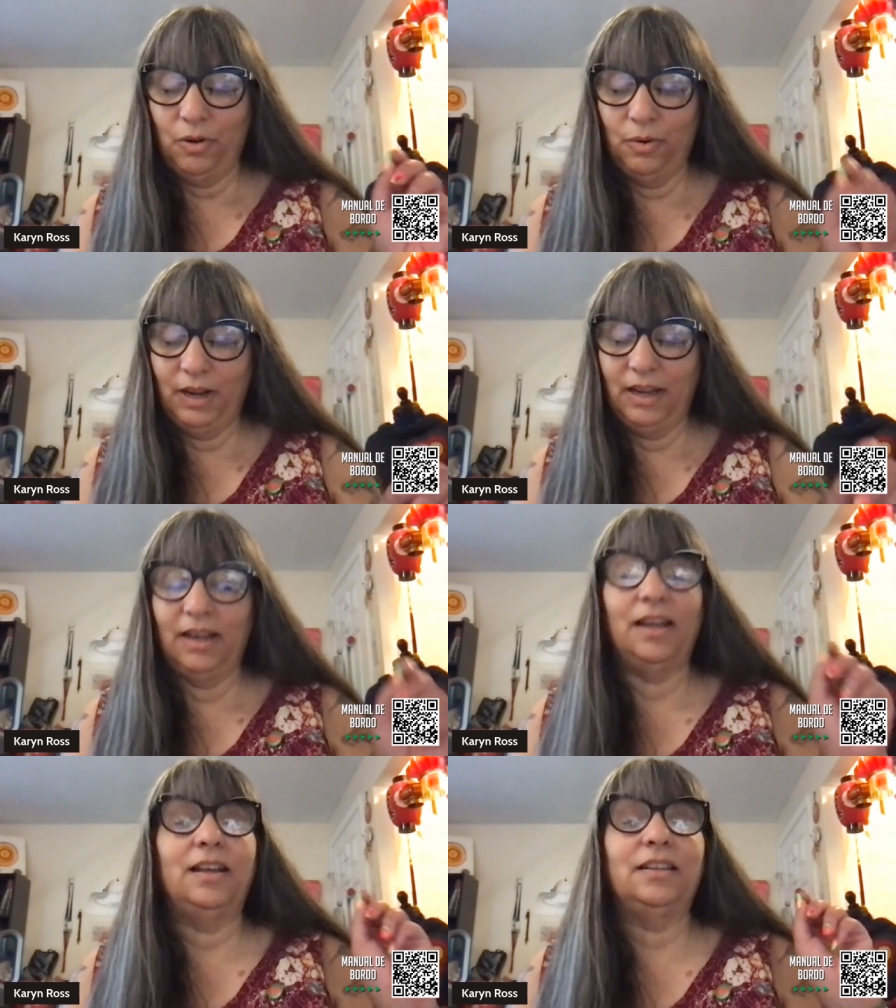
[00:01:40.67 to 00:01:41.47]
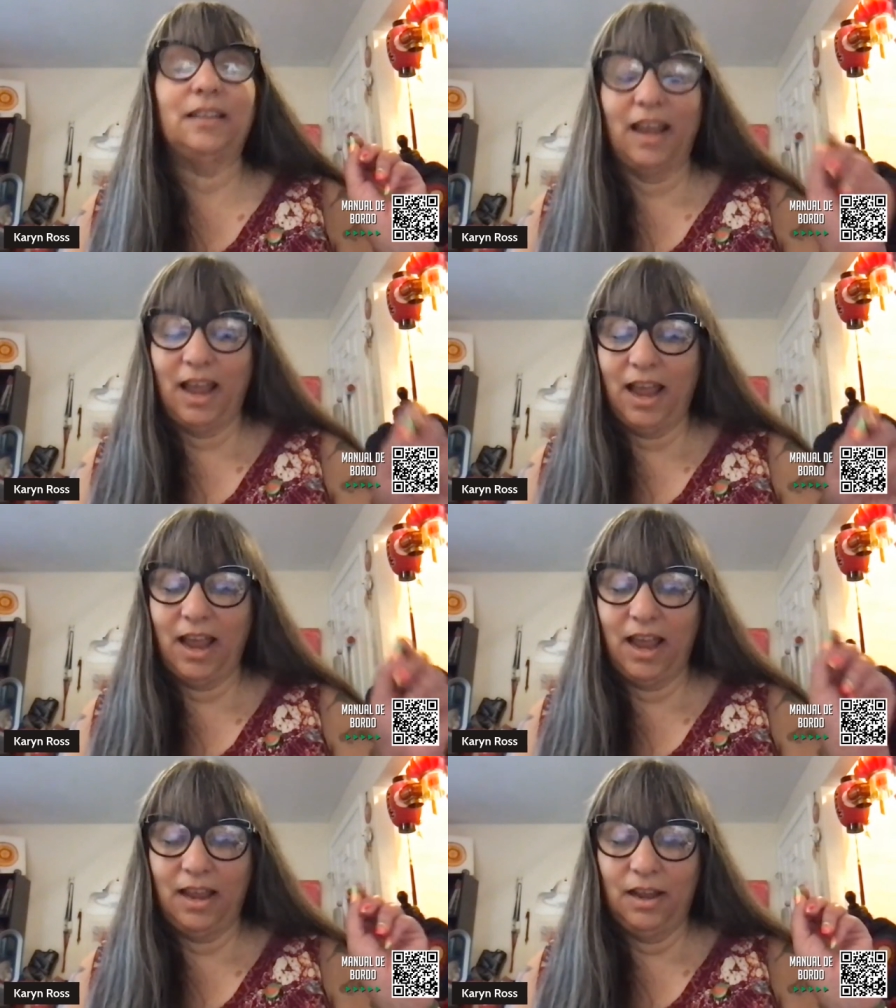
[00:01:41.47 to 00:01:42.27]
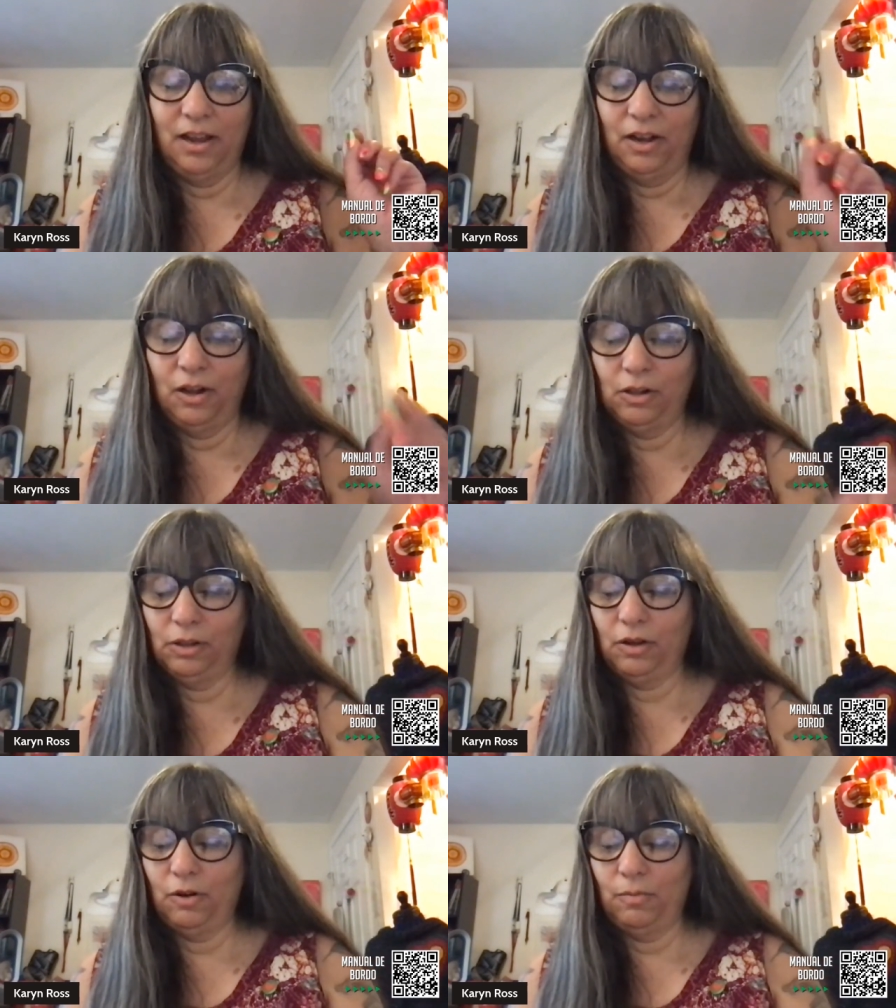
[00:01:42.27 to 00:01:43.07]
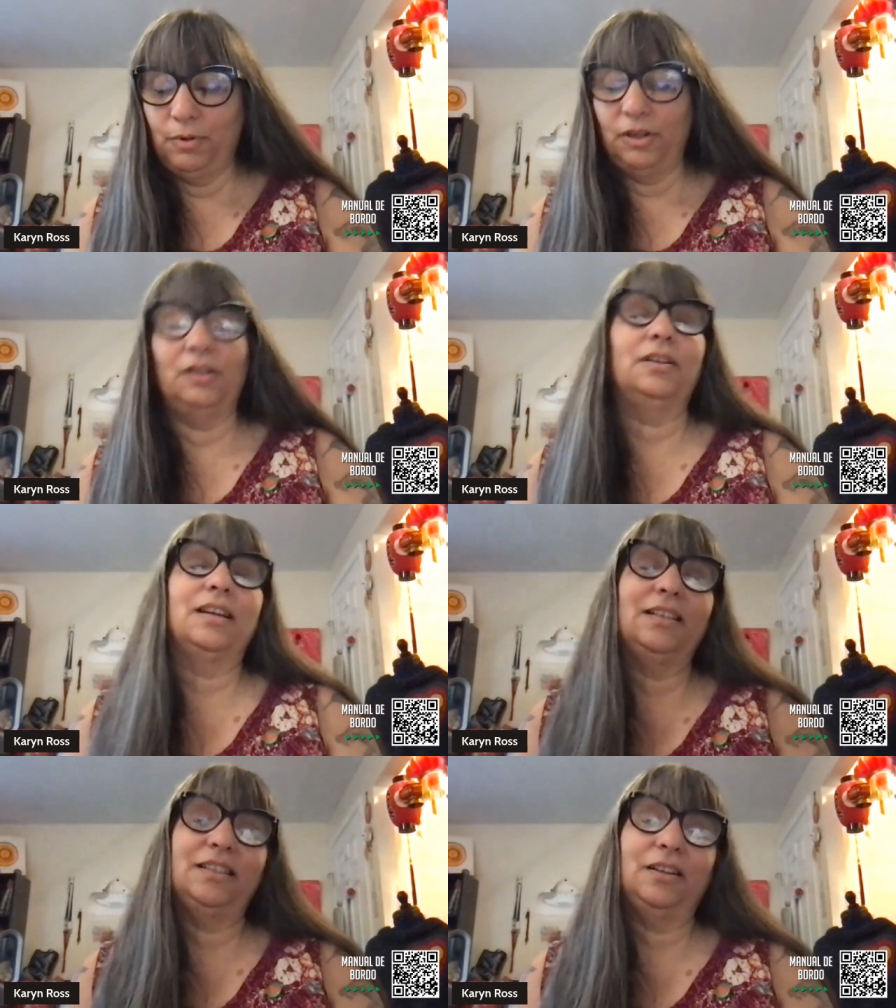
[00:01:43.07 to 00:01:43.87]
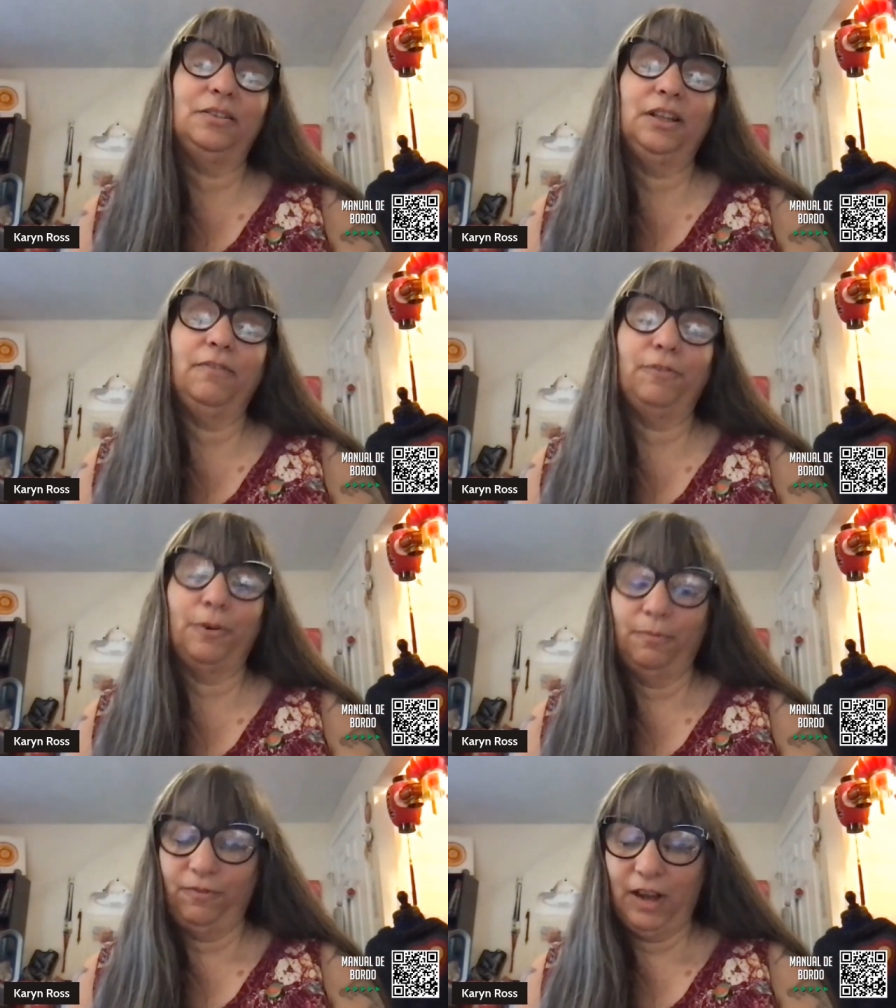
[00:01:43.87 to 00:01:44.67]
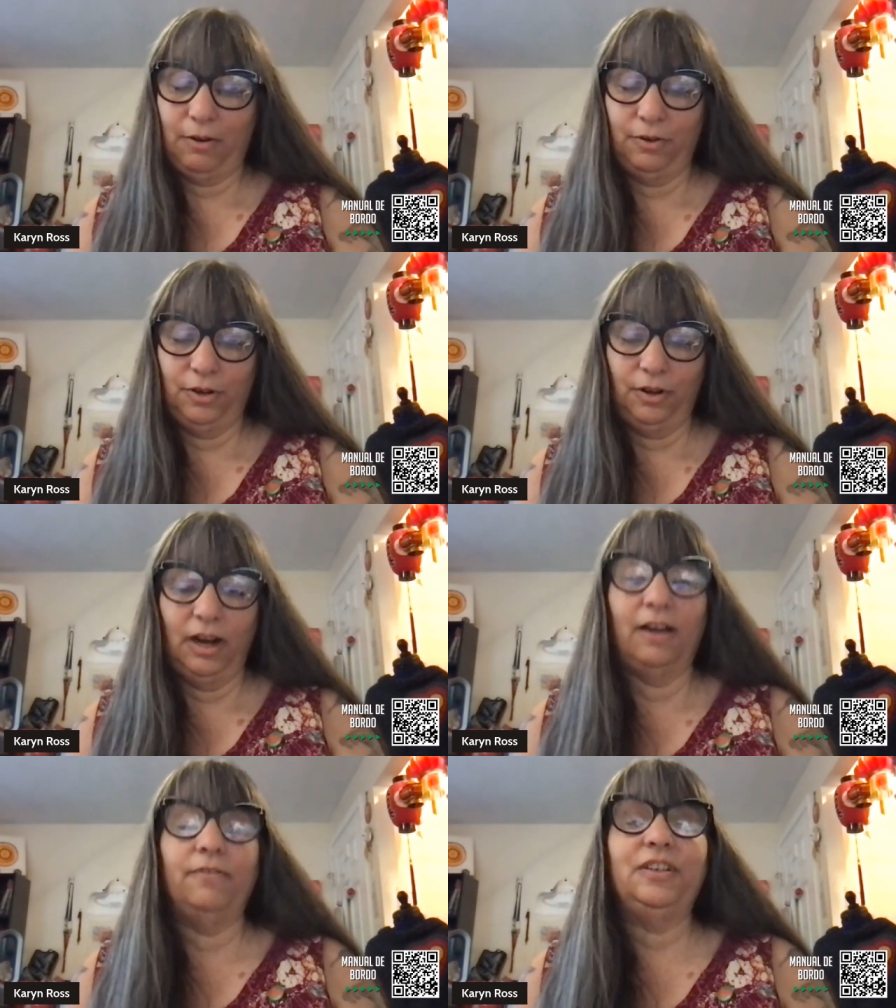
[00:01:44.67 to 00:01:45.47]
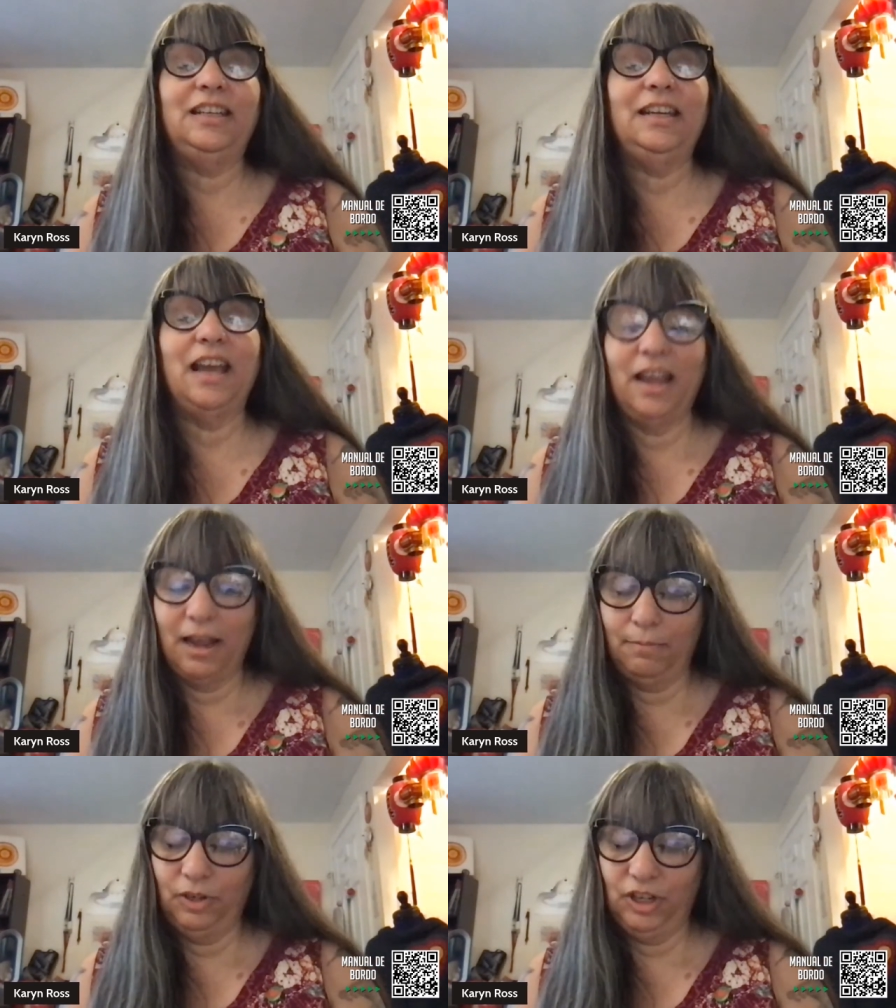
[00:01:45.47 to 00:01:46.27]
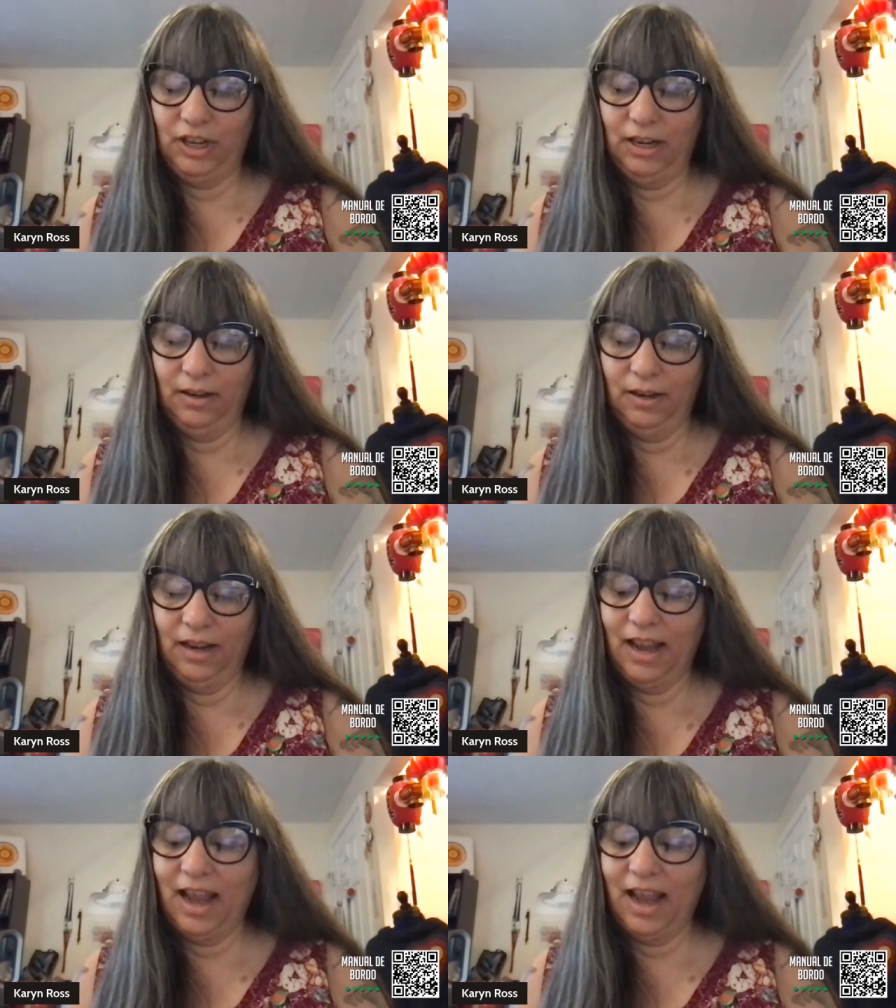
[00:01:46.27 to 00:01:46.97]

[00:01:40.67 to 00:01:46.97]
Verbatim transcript: who is a global consulting firm founder of TKMG,